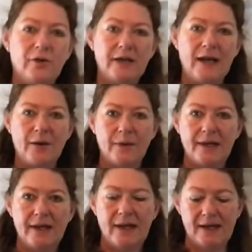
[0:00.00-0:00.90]
an
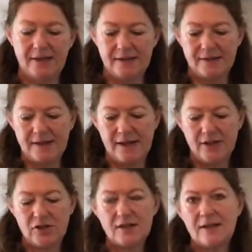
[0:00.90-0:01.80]
hour and let
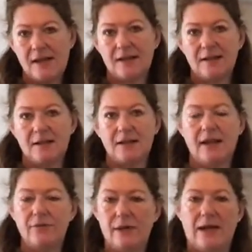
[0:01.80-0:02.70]
it just settle
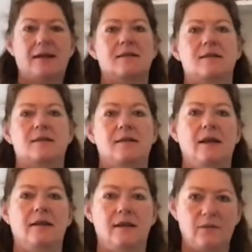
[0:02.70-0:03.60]
and relax,
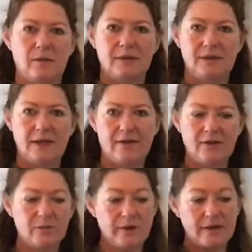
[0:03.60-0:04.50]
and then we will have
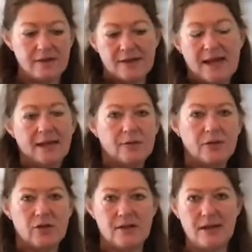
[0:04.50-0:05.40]
it with the salad,
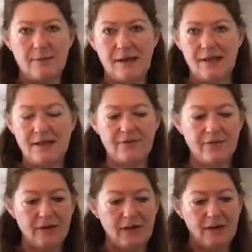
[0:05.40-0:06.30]
which is now made. I've
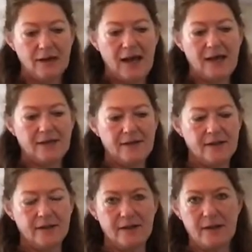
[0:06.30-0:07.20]
added
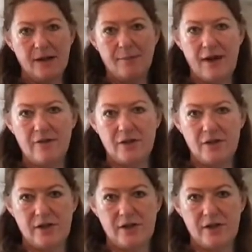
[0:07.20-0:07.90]
the avo to